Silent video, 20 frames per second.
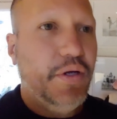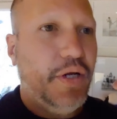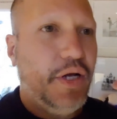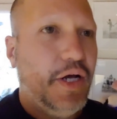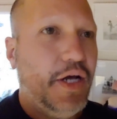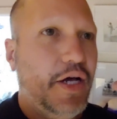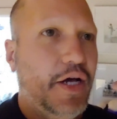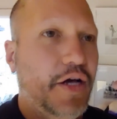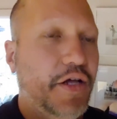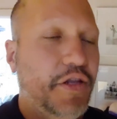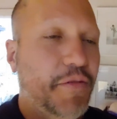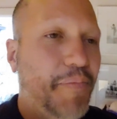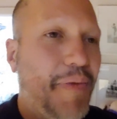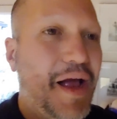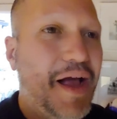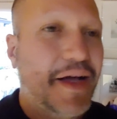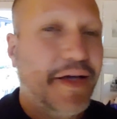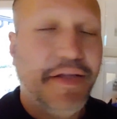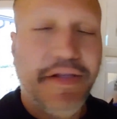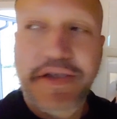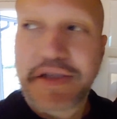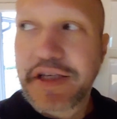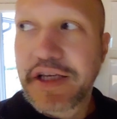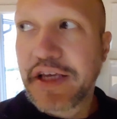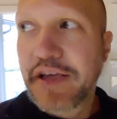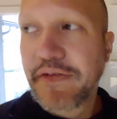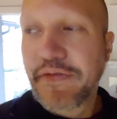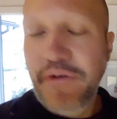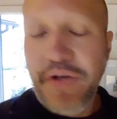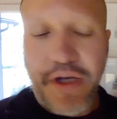uh, the back of the
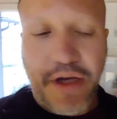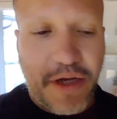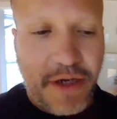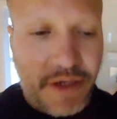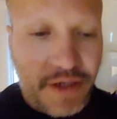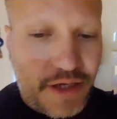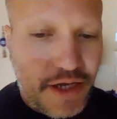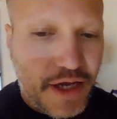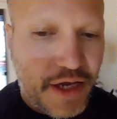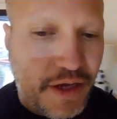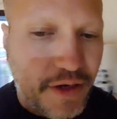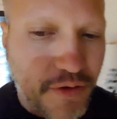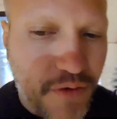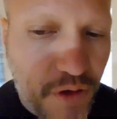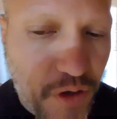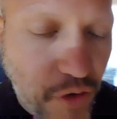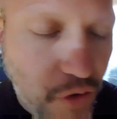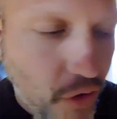TV. Again,